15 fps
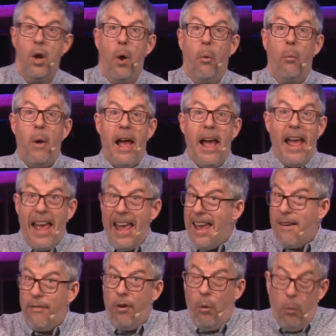
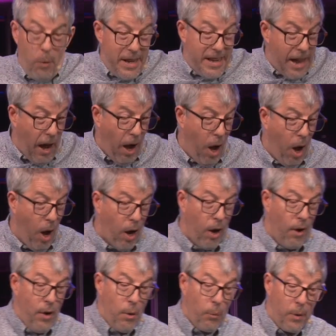Wherever we
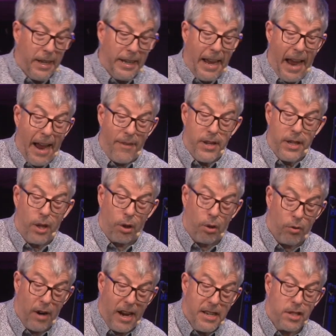are, we carry the
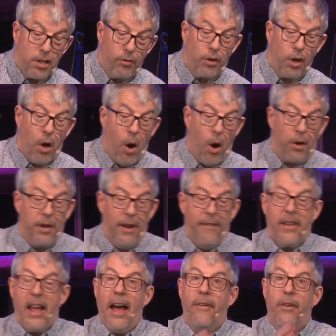grace of God
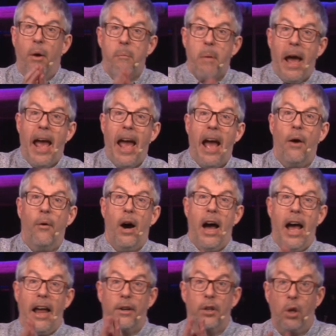and the power
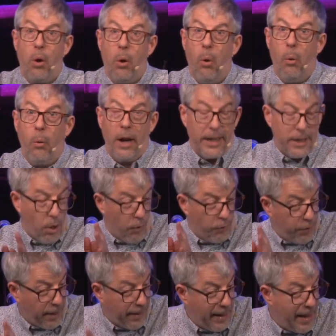and calling of
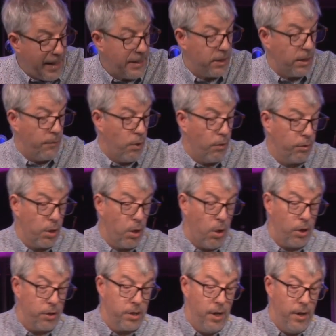the kingdom of
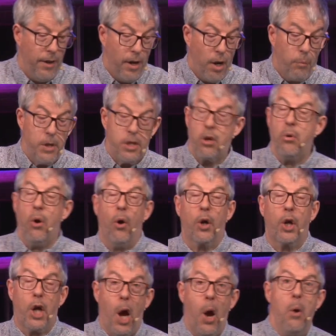God. We do
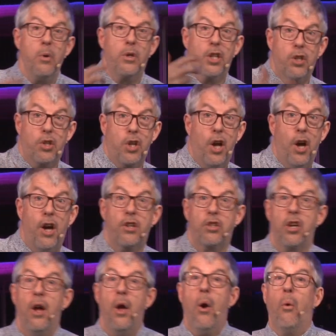not go to
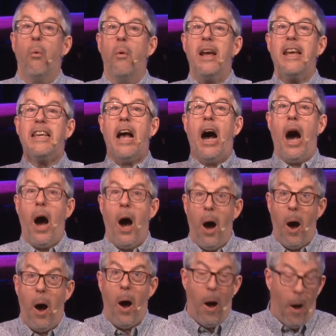church. We
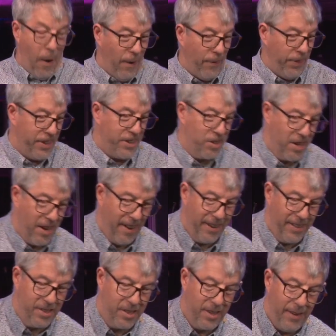are the
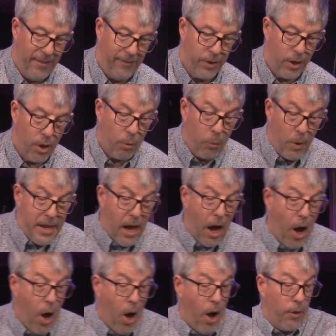church. We
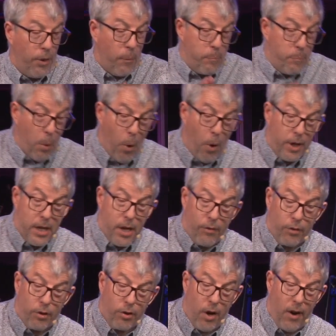are the body
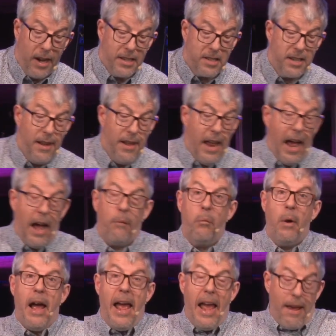of Christ. And
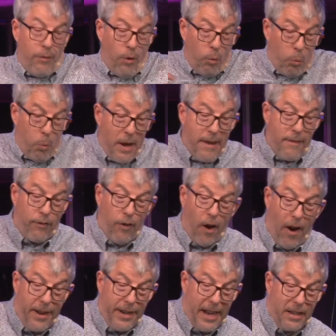wherever we
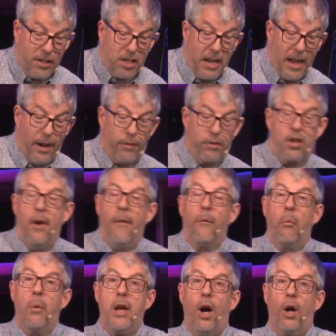find ourselves,
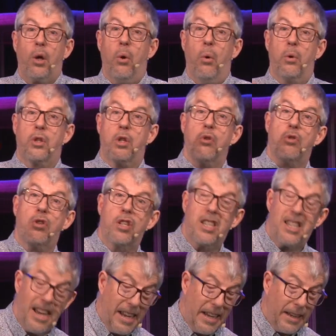we are called to
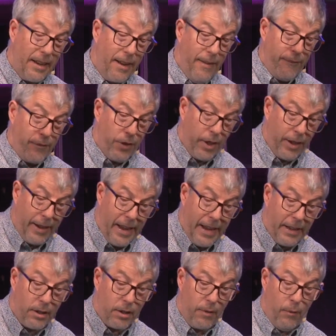seek the
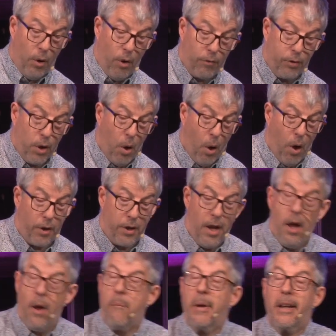kingdom of God
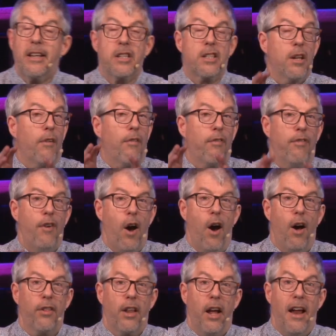because the
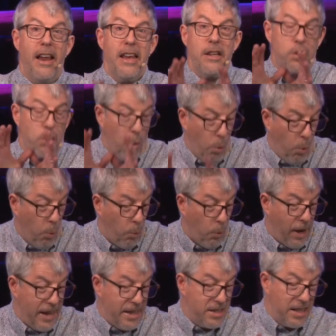Father is
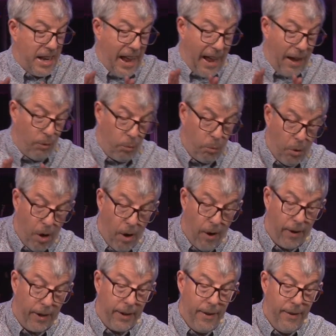always at
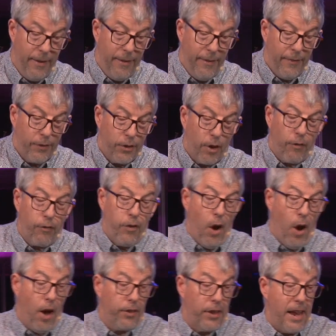work. The
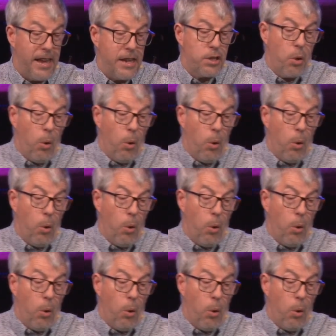Father is